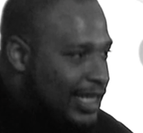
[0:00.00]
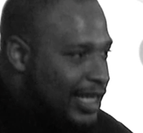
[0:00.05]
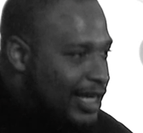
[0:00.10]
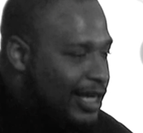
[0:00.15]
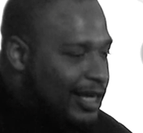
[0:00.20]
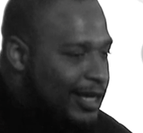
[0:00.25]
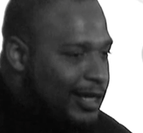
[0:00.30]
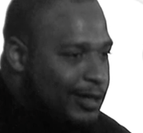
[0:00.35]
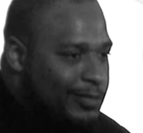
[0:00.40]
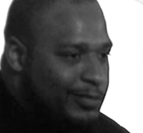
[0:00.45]

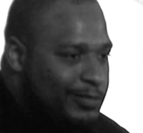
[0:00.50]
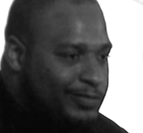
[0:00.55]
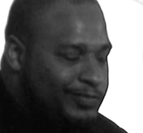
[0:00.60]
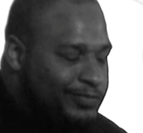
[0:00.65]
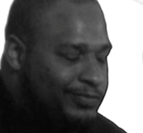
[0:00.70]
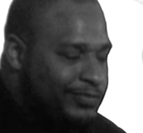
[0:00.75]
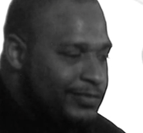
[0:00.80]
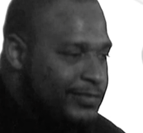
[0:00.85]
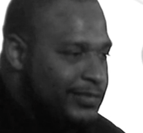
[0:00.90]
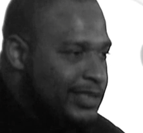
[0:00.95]

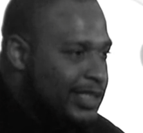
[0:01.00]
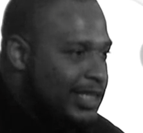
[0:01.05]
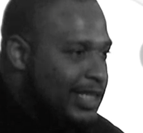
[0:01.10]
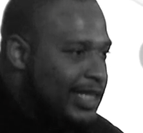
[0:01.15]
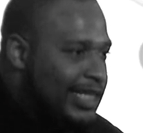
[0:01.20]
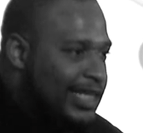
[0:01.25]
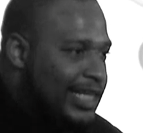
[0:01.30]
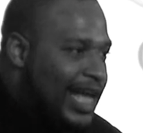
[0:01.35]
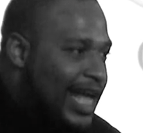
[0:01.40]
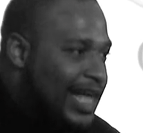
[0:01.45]

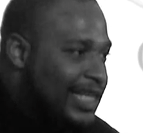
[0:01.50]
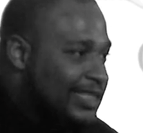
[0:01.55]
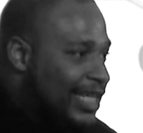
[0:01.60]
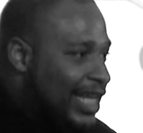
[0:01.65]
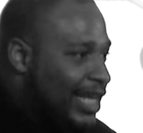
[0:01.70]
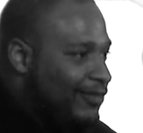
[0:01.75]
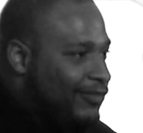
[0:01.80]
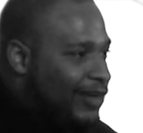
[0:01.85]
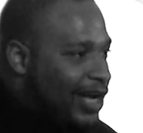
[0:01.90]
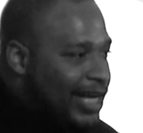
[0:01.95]
Guys
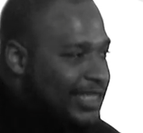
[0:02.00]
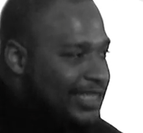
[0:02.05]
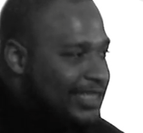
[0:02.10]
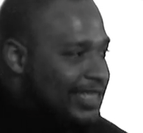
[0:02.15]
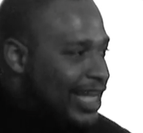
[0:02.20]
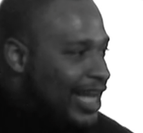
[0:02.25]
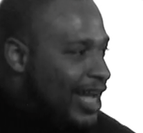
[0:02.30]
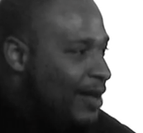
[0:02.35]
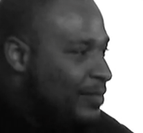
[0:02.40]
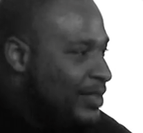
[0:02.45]
like Ronnie
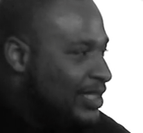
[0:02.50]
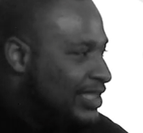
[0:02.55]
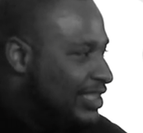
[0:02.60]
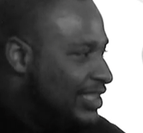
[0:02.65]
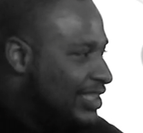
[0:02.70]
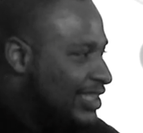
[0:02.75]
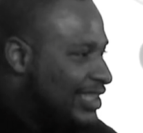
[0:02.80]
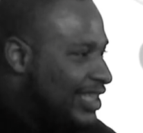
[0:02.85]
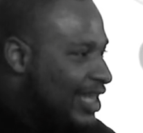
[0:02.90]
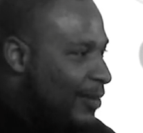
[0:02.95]

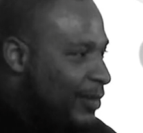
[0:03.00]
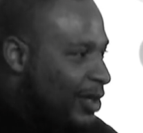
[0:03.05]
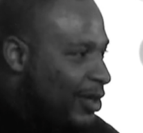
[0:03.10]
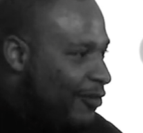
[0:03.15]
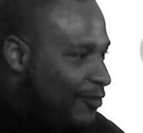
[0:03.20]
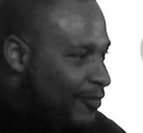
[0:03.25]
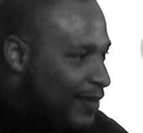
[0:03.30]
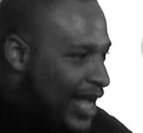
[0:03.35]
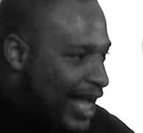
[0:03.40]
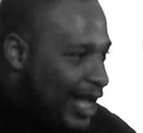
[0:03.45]
Thomas just coming
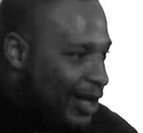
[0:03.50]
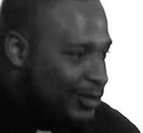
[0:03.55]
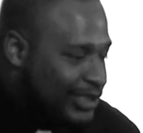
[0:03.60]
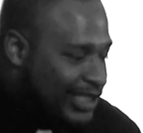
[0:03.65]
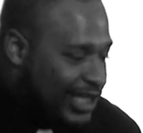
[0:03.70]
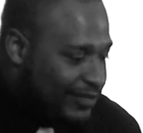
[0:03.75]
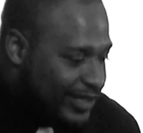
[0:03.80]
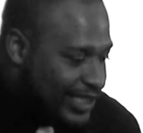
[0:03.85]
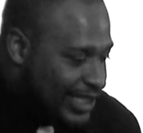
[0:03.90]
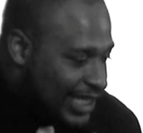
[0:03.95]
over my
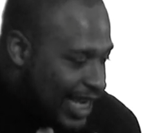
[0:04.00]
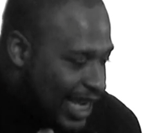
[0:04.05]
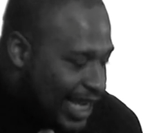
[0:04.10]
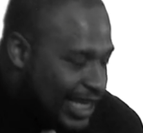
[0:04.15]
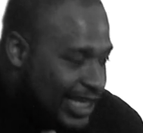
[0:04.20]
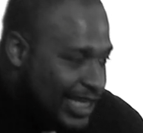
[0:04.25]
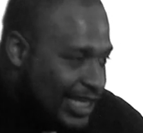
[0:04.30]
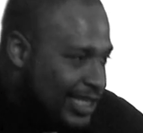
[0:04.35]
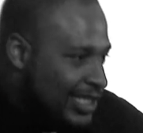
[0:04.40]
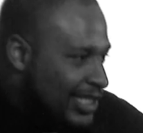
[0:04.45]
house every
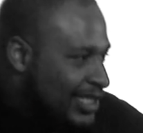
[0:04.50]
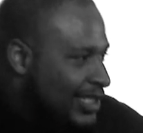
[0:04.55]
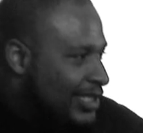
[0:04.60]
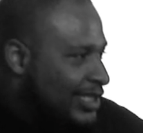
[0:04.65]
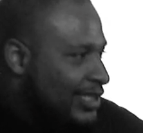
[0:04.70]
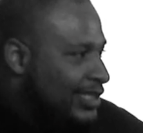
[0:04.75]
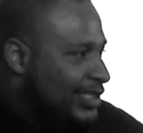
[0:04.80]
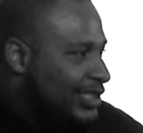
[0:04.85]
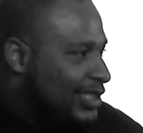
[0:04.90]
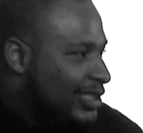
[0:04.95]
day,
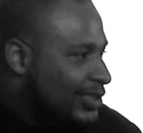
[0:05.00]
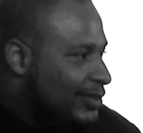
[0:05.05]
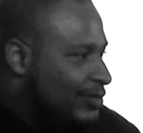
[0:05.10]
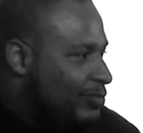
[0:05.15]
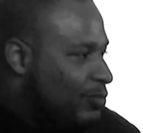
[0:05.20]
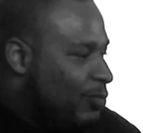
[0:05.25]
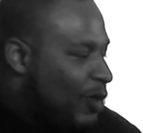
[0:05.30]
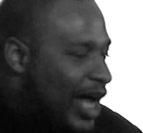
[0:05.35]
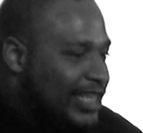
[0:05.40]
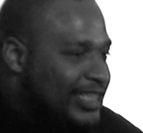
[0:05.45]
just
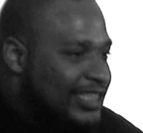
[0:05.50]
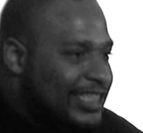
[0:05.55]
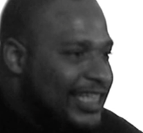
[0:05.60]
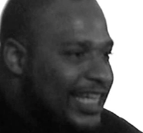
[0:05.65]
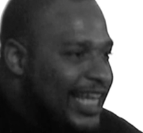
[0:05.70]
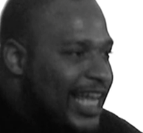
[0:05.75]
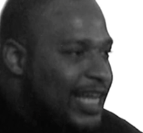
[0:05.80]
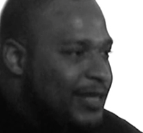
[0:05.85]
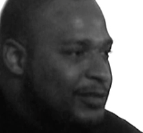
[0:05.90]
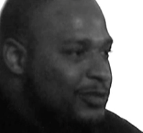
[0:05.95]
watching
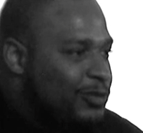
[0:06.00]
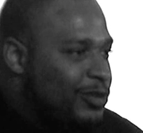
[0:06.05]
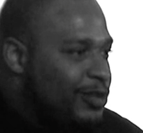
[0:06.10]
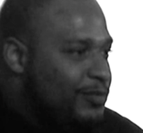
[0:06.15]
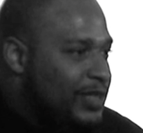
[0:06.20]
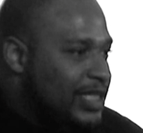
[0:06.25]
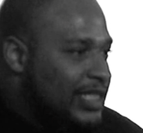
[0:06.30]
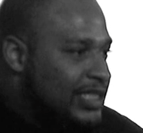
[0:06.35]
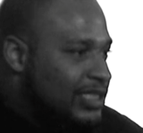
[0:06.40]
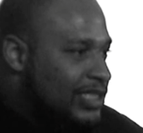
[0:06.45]
games
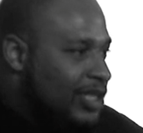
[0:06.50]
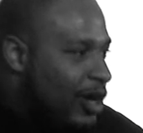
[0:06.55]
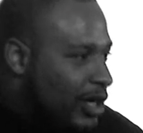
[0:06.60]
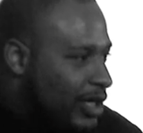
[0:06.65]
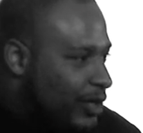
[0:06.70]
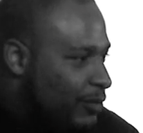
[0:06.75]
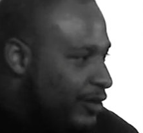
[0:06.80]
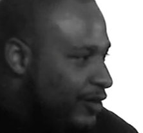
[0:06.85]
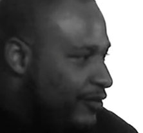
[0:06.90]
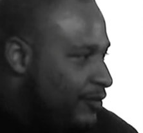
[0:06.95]
with me,
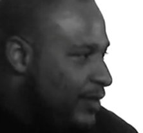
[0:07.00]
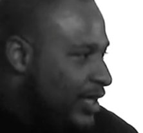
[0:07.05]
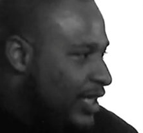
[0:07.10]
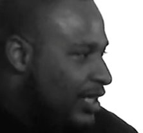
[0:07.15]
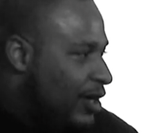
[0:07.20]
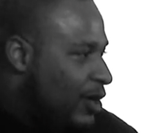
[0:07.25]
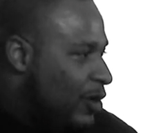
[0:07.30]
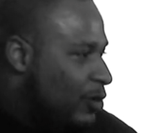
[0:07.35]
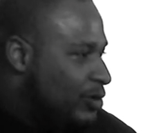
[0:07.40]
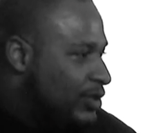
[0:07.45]
talking with me
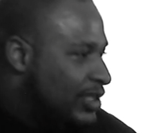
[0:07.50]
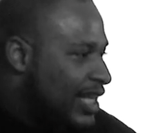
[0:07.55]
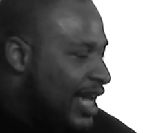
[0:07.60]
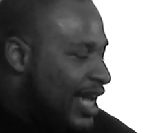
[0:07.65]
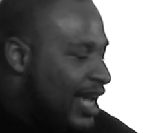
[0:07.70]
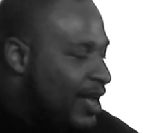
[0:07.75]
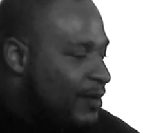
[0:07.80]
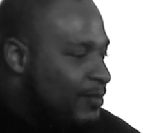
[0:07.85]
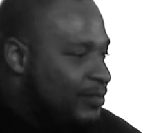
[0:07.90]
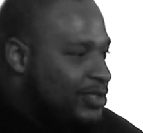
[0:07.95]
the whole
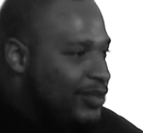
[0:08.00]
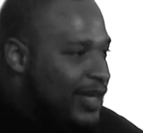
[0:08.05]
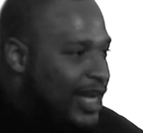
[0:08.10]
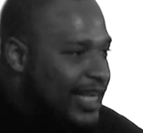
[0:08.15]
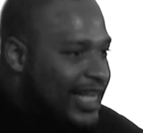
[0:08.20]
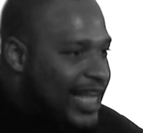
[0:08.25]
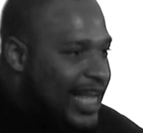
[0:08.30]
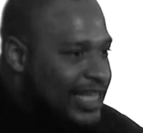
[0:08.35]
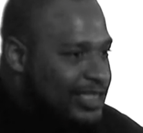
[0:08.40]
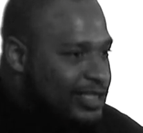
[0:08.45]
time till
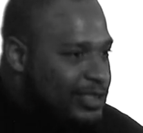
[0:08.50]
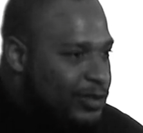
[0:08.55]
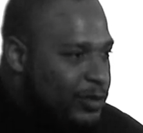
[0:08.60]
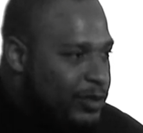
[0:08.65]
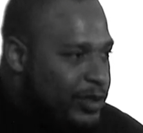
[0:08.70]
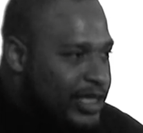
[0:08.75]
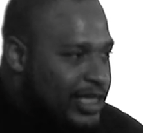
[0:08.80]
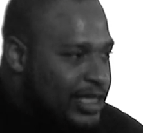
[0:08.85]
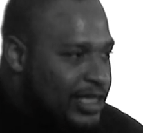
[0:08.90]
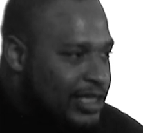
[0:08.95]
I got
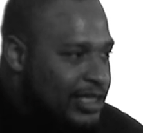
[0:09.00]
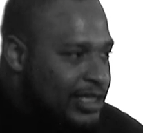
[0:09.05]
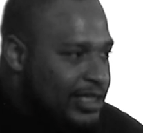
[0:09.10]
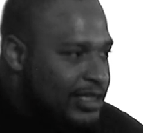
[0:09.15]
to it.